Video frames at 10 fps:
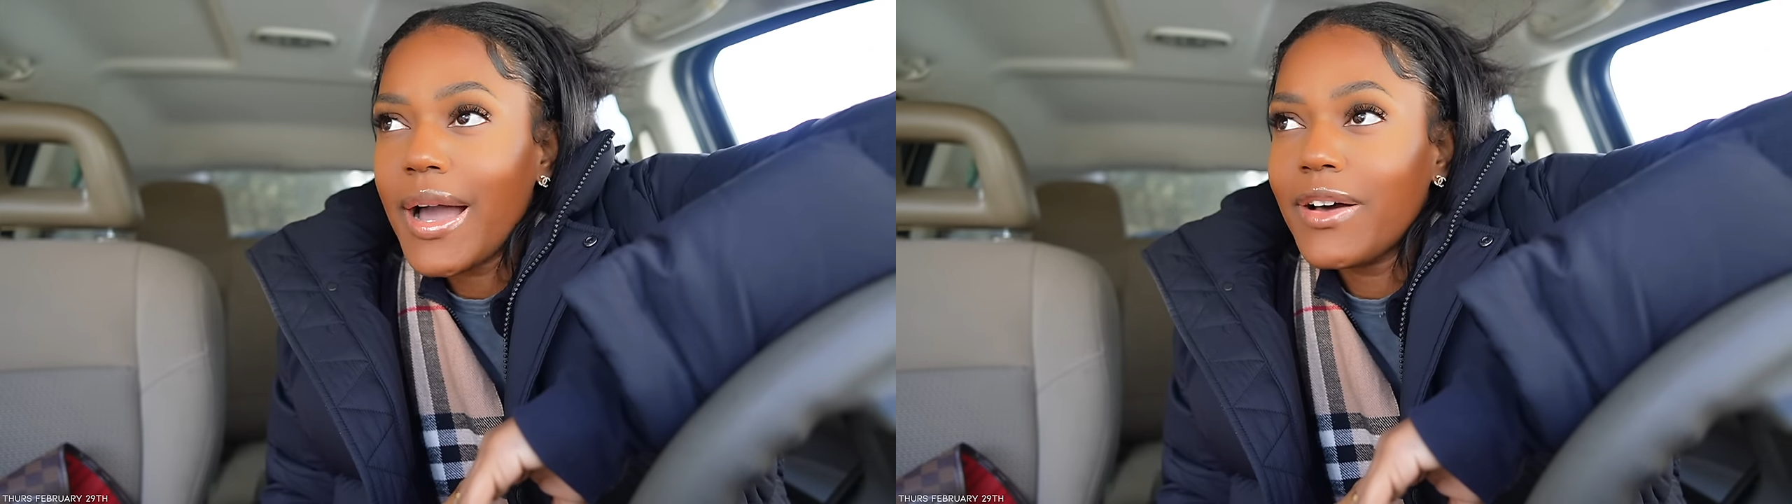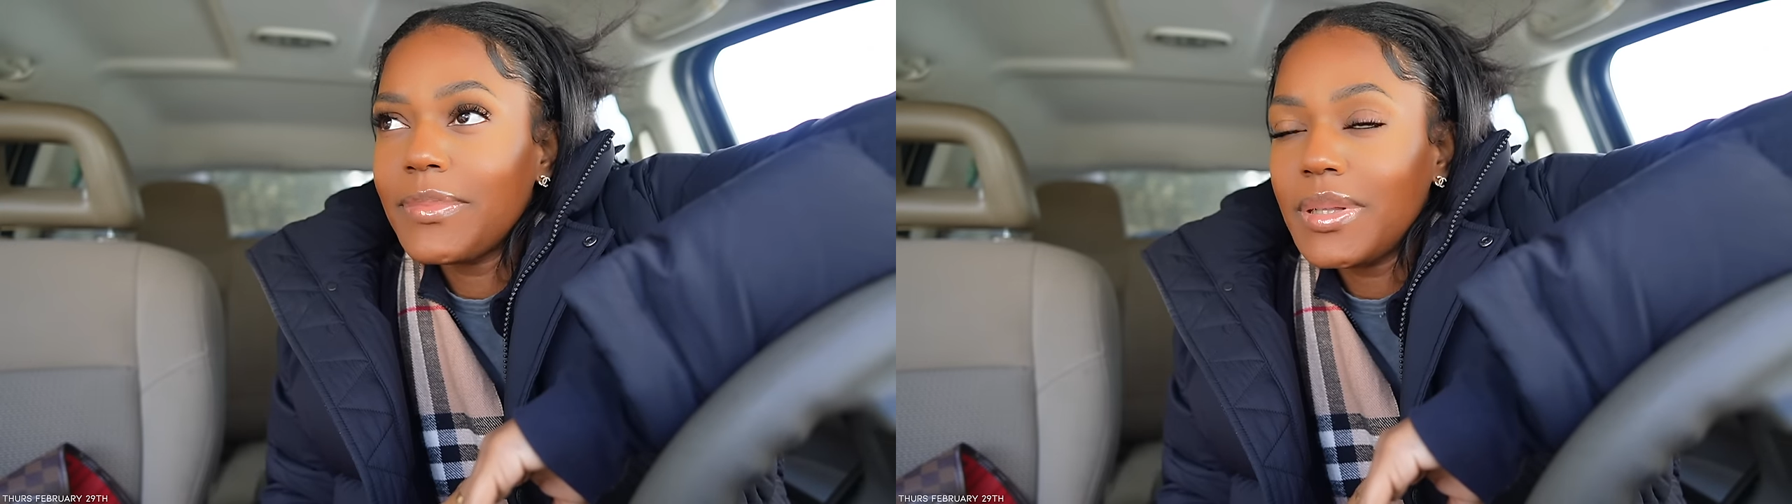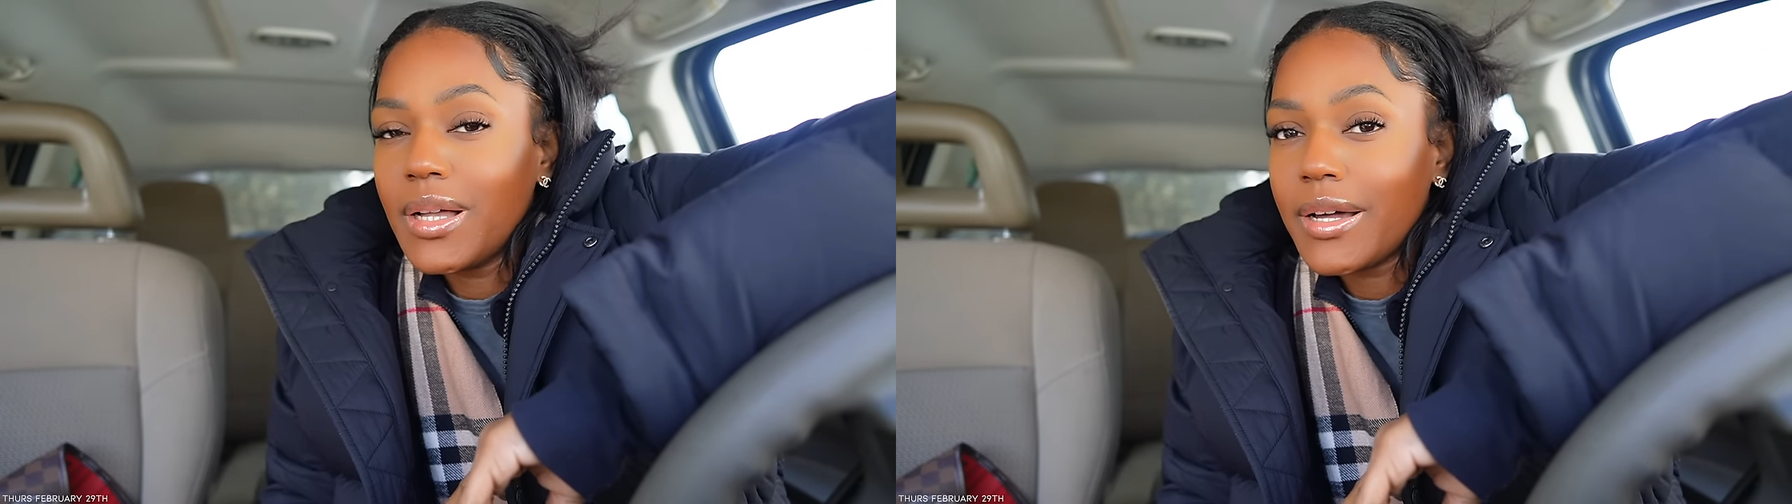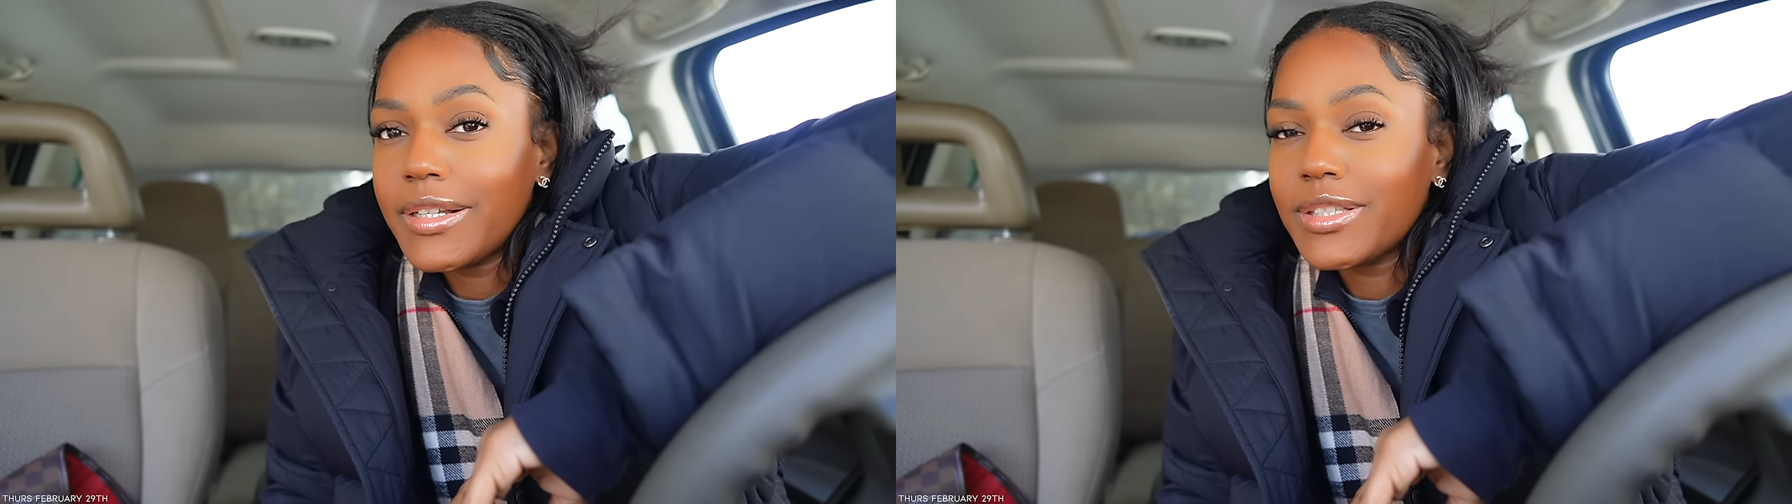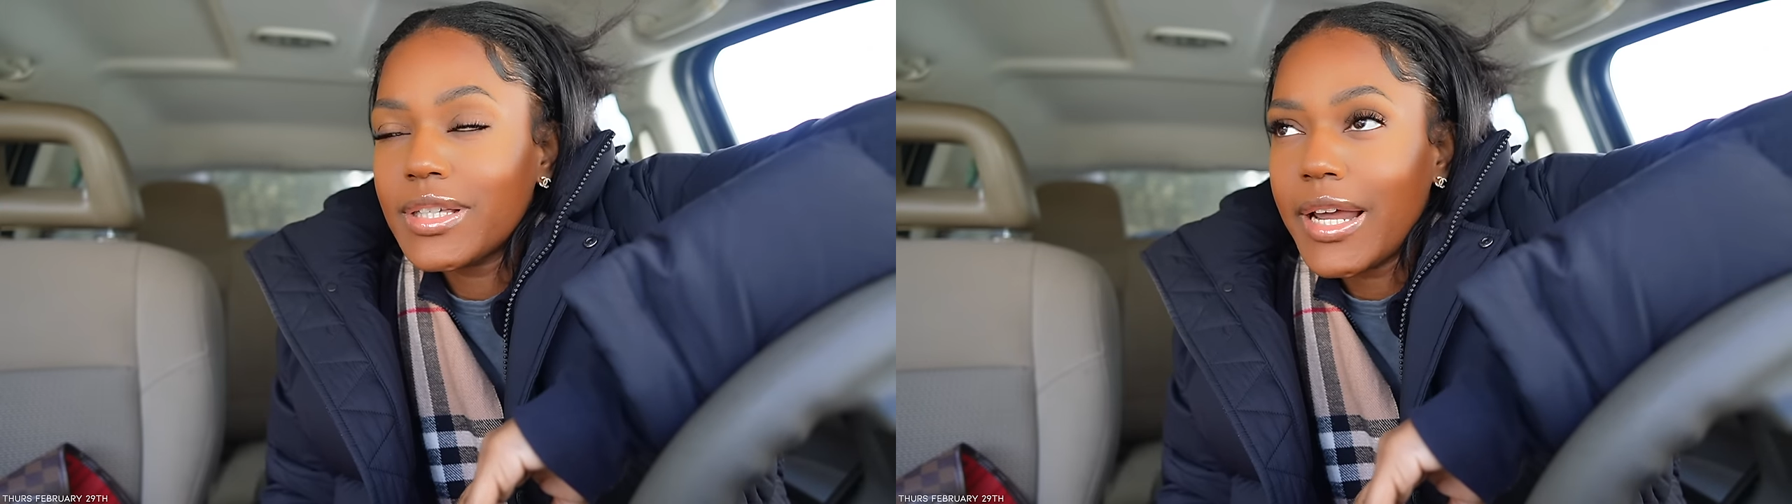I have
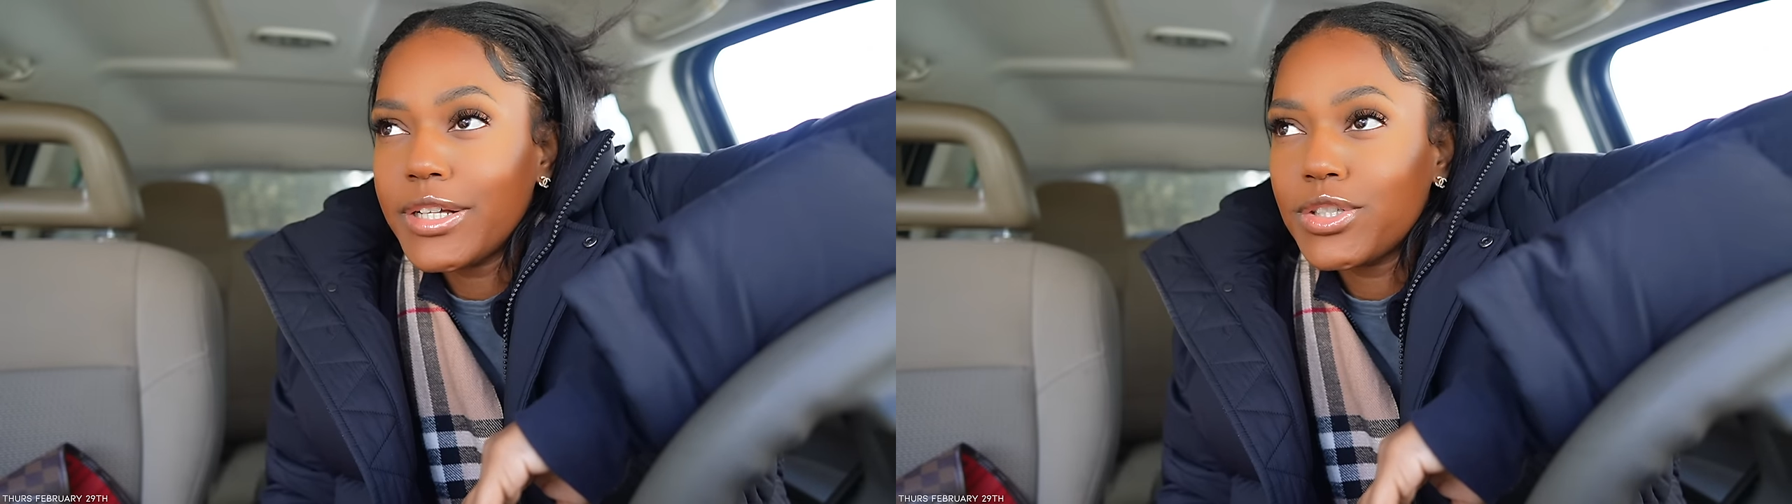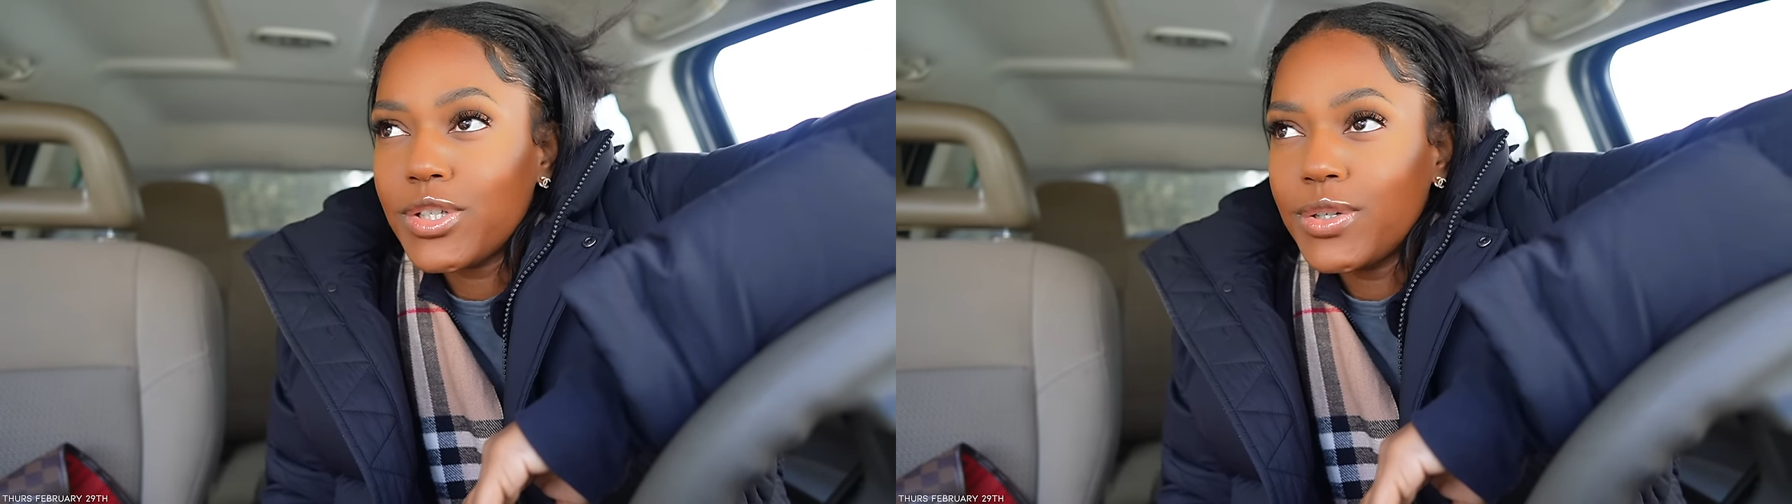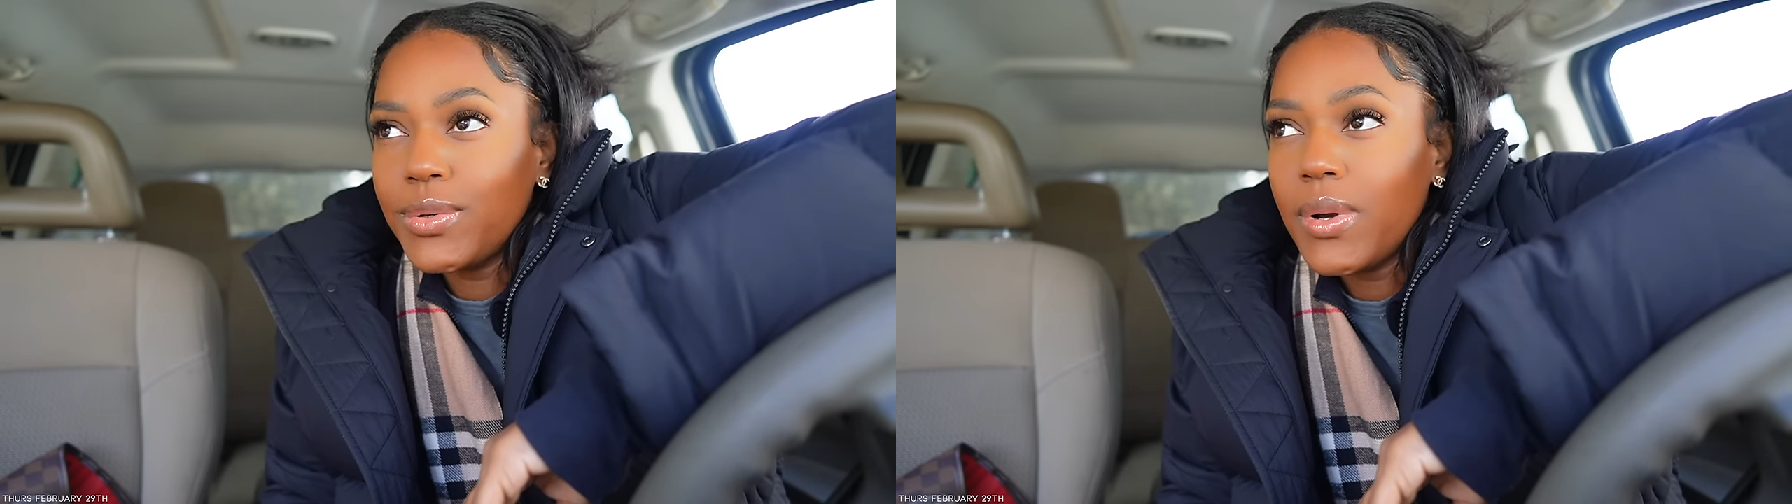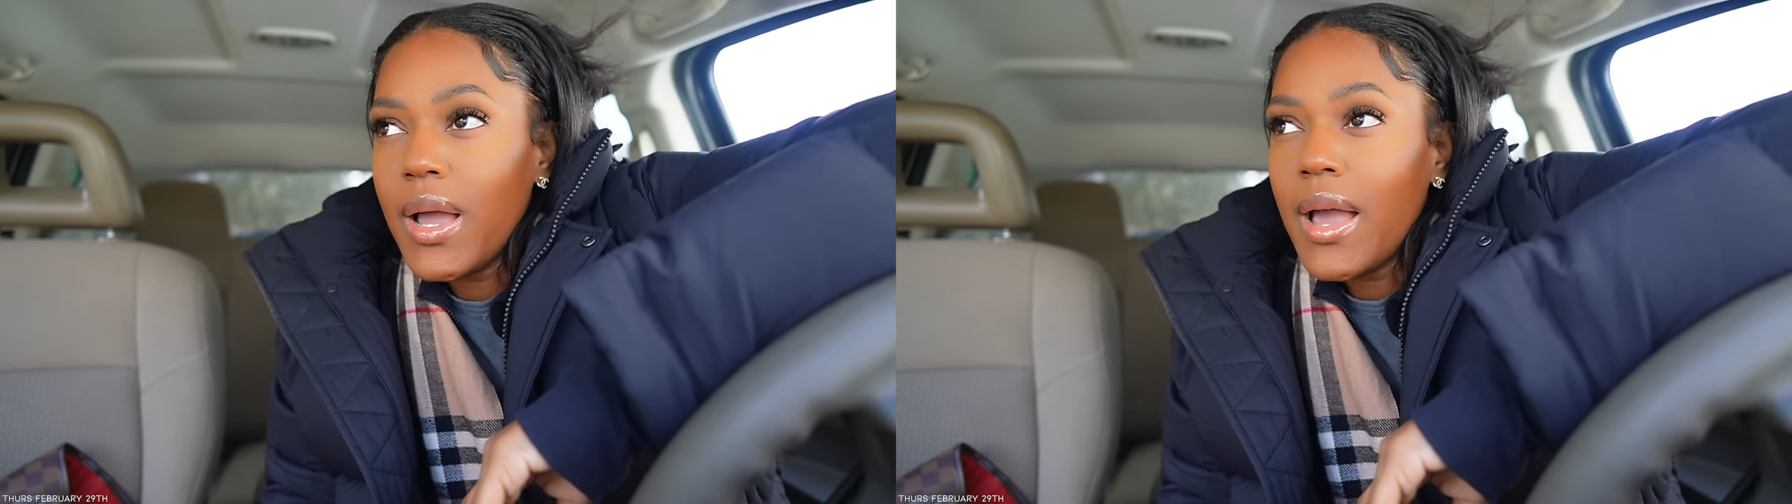Pilates today at 2,